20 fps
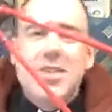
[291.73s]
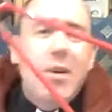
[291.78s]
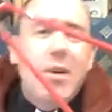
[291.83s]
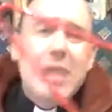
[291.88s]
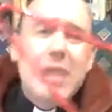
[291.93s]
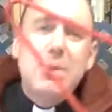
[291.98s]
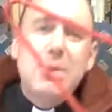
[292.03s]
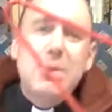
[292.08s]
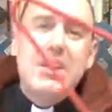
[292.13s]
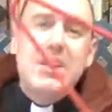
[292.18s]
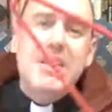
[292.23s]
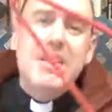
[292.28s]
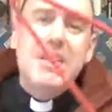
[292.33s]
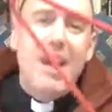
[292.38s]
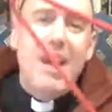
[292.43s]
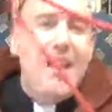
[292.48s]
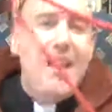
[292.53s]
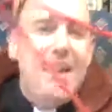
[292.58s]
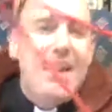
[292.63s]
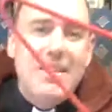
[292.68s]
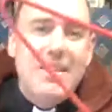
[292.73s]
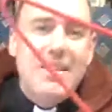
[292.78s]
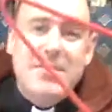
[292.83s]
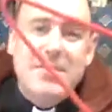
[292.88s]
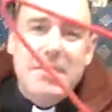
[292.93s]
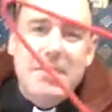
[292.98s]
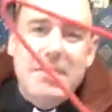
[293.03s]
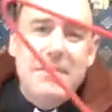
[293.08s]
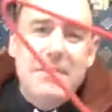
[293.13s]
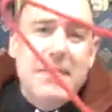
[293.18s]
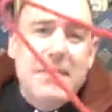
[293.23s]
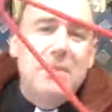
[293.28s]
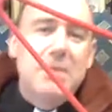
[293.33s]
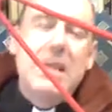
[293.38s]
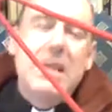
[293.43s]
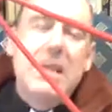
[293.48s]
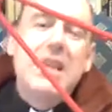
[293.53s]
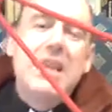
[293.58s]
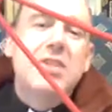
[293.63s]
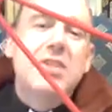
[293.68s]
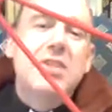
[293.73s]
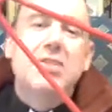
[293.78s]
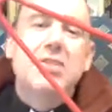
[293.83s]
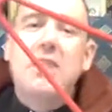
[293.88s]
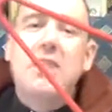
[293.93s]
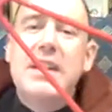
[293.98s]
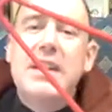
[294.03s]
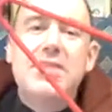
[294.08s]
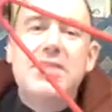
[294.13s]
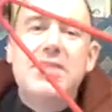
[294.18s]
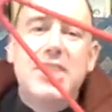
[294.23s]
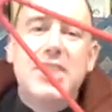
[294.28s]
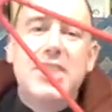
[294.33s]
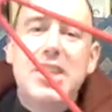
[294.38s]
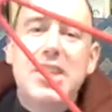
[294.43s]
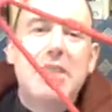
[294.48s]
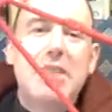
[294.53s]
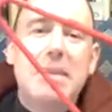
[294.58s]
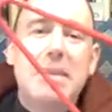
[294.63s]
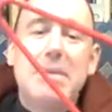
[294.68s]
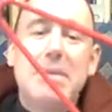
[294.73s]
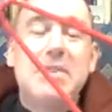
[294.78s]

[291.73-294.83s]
not in order to earn something or to try and secure it,